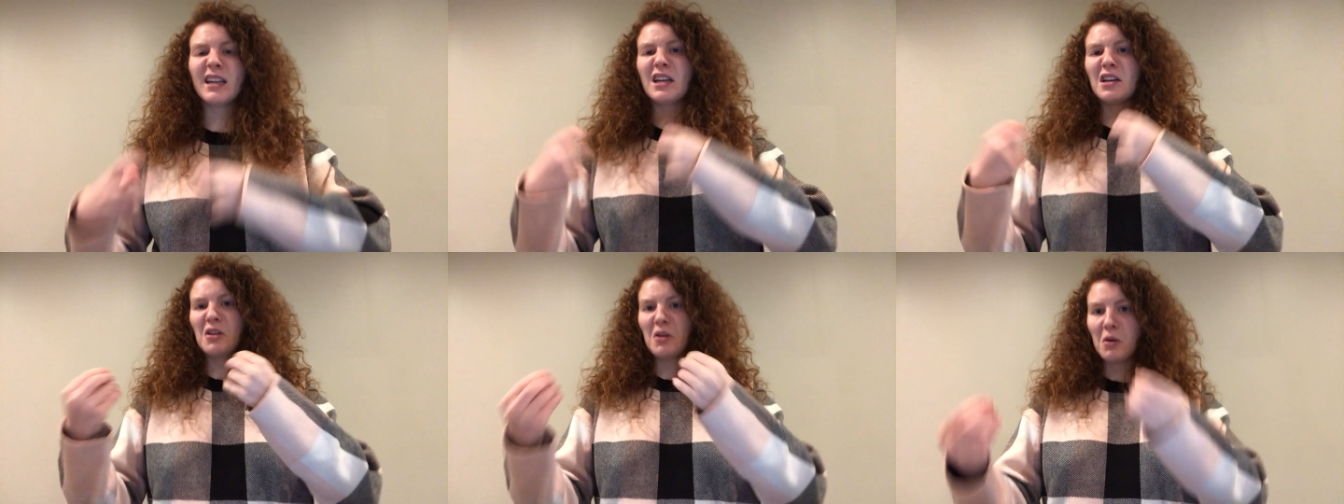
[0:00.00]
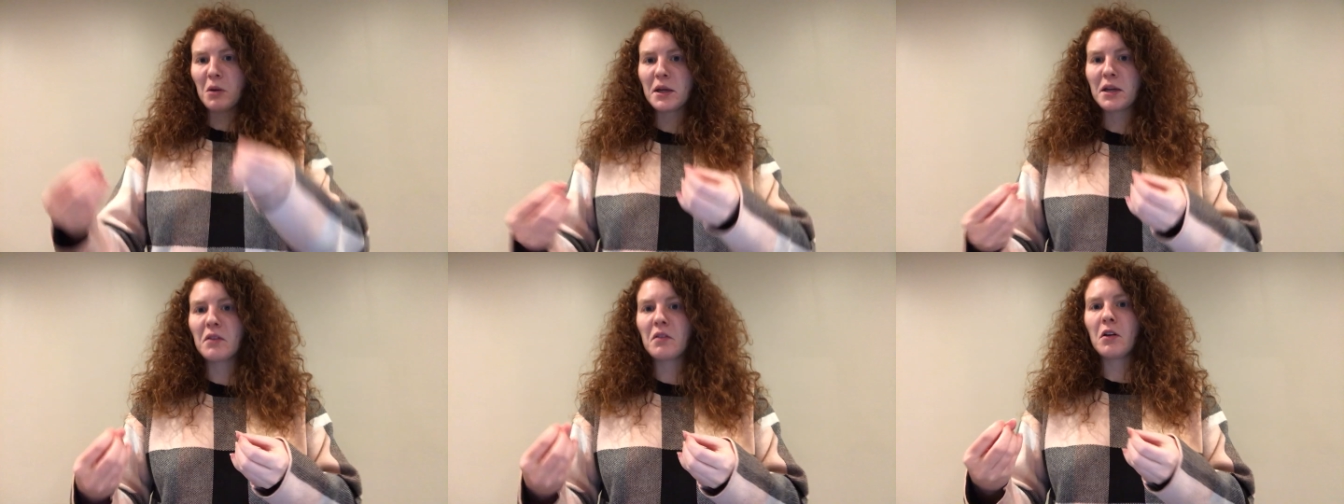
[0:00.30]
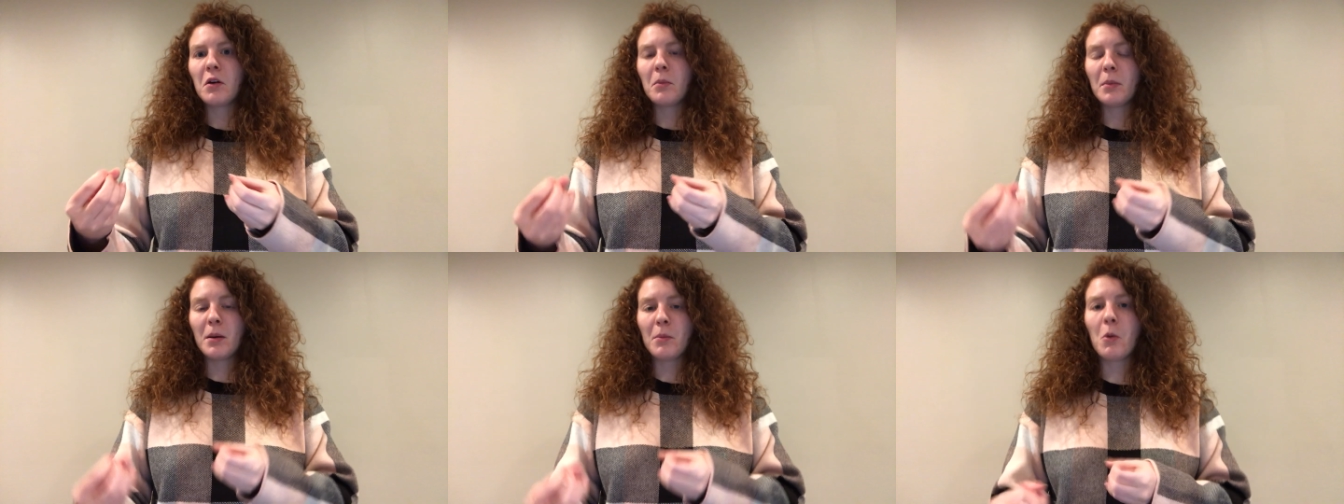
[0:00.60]
and knowing a
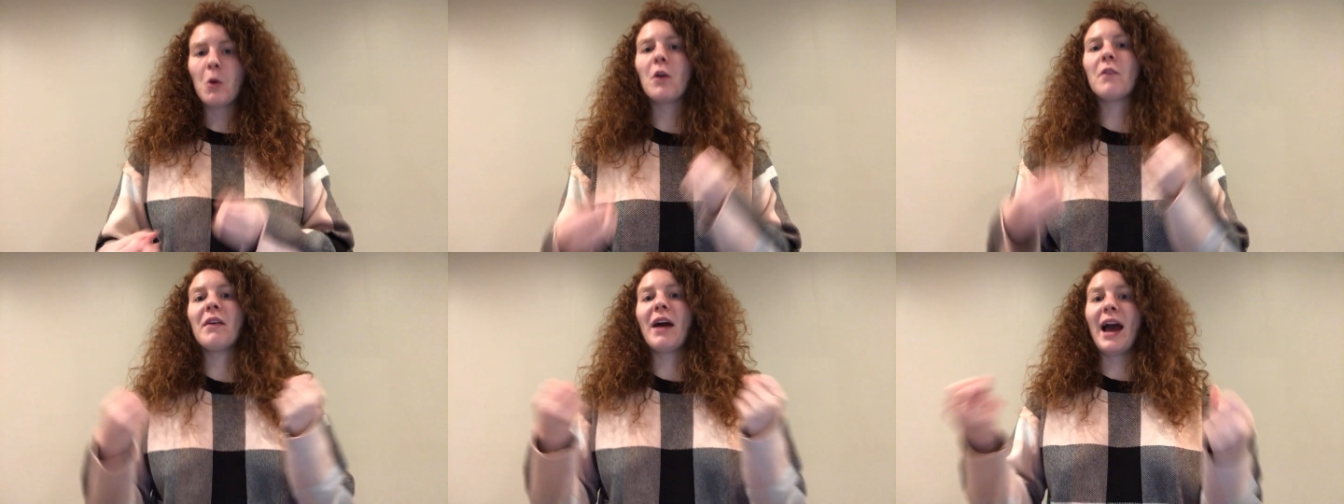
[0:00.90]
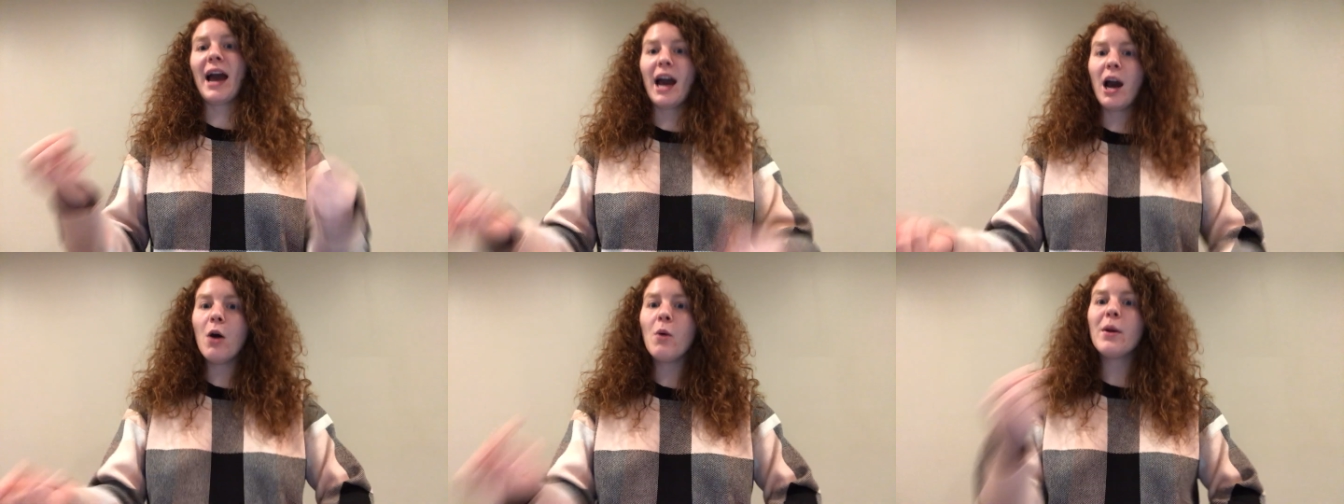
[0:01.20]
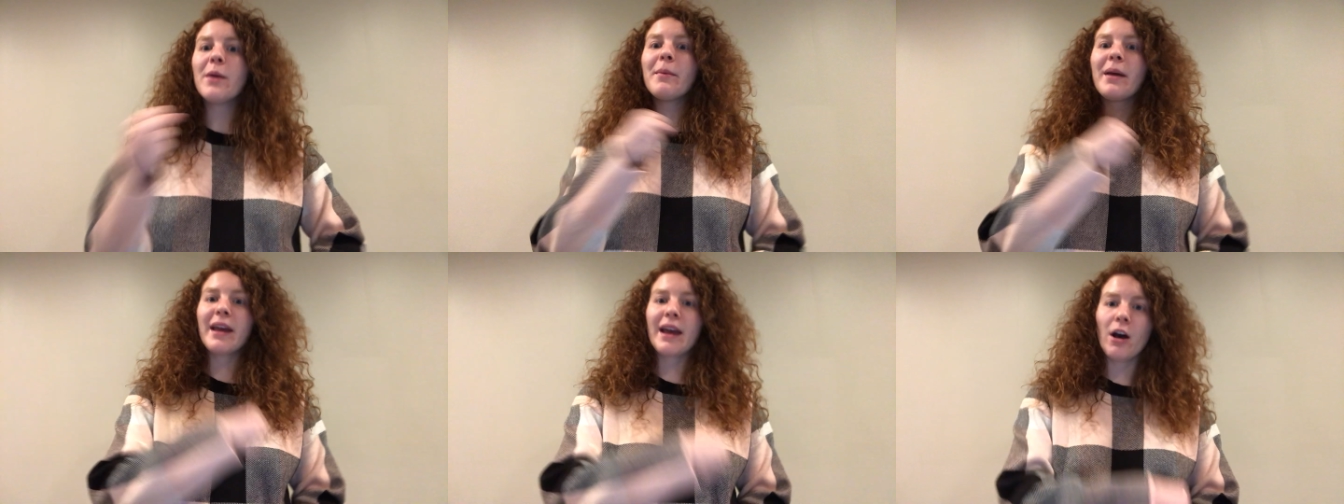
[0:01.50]
little bit more of how
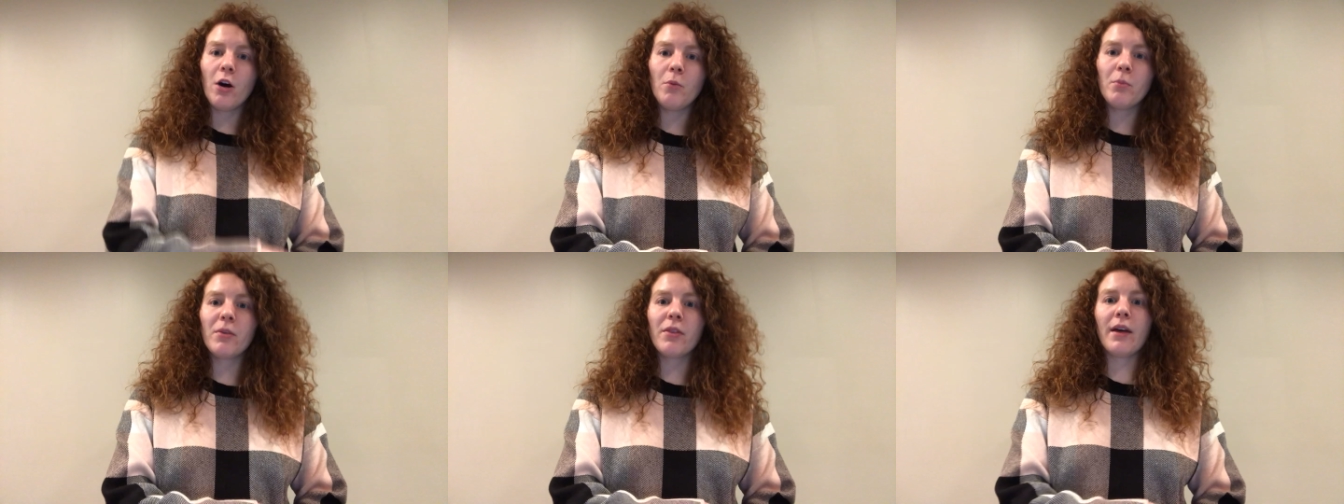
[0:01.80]
we may help